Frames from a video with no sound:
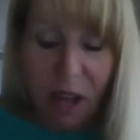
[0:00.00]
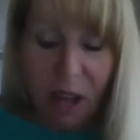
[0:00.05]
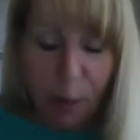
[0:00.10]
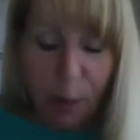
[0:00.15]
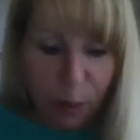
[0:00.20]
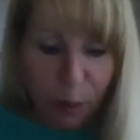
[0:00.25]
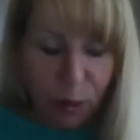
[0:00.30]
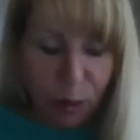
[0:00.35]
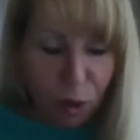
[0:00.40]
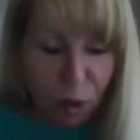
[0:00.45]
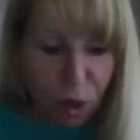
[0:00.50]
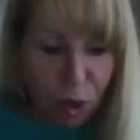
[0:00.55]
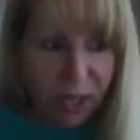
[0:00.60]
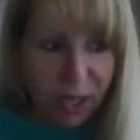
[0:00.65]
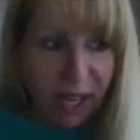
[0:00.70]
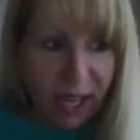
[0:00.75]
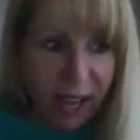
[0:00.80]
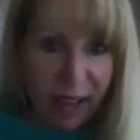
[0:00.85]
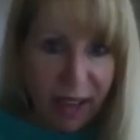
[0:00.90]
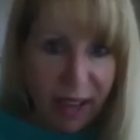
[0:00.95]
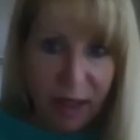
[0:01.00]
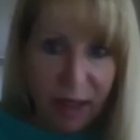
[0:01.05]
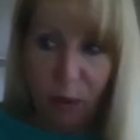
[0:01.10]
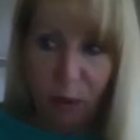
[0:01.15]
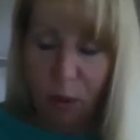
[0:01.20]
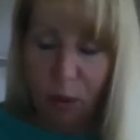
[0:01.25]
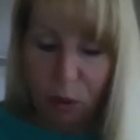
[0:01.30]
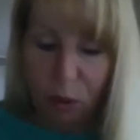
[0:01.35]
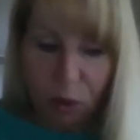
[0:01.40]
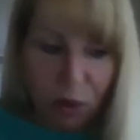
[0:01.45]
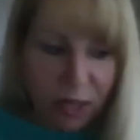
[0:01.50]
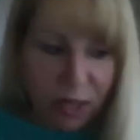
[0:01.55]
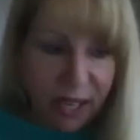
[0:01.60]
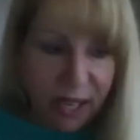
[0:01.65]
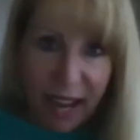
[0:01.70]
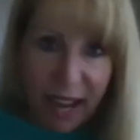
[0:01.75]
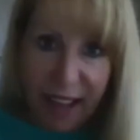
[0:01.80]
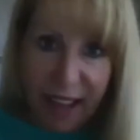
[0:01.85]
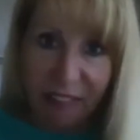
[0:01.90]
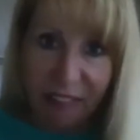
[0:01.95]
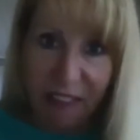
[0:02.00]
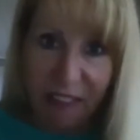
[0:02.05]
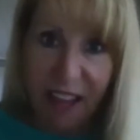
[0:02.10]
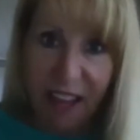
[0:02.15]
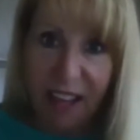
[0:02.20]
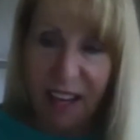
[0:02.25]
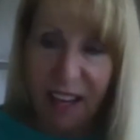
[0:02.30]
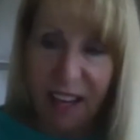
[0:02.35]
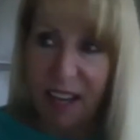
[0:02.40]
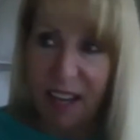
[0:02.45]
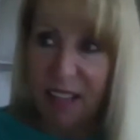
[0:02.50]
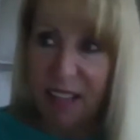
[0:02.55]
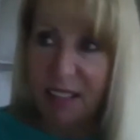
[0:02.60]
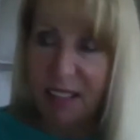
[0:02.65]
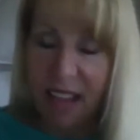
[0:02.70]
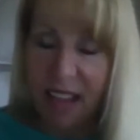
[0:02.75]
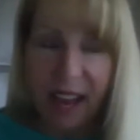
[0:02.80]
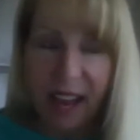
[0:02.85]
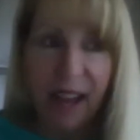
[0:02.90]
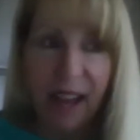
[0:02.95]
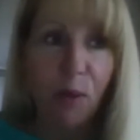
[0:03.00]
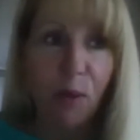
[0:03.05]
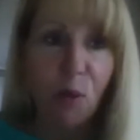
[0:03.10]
But look at look at that as, hey,